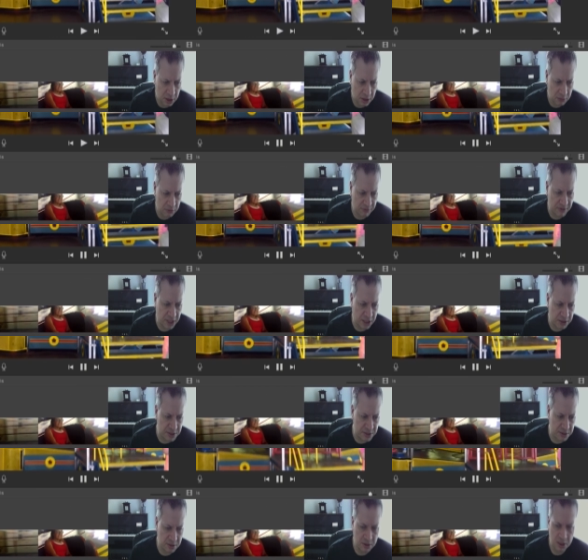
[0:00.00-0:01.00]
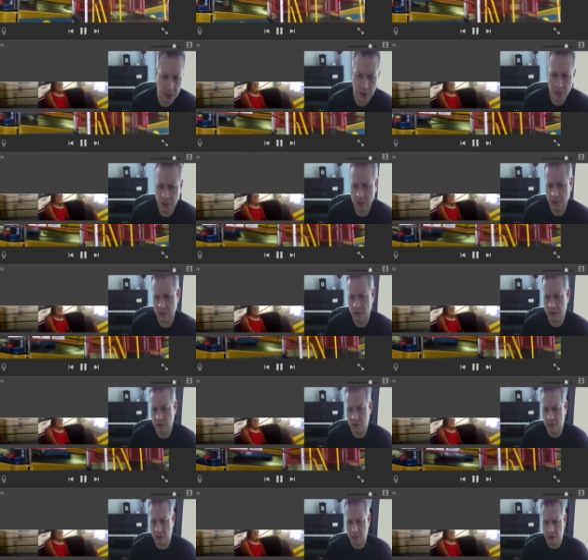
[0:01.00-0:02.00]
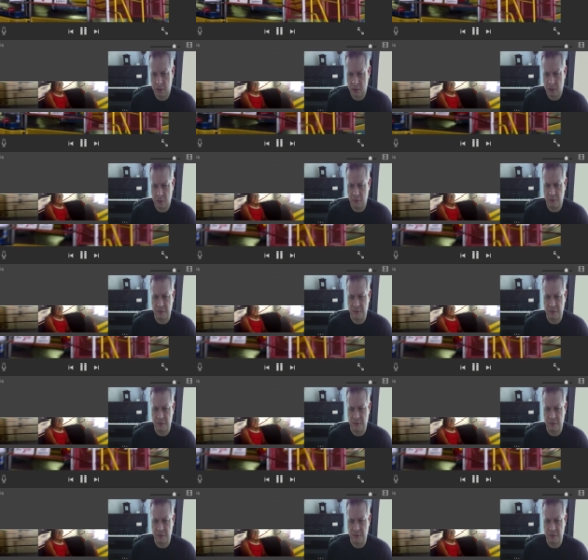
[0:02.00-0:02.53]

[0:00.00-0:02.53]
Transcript: we've got our, we've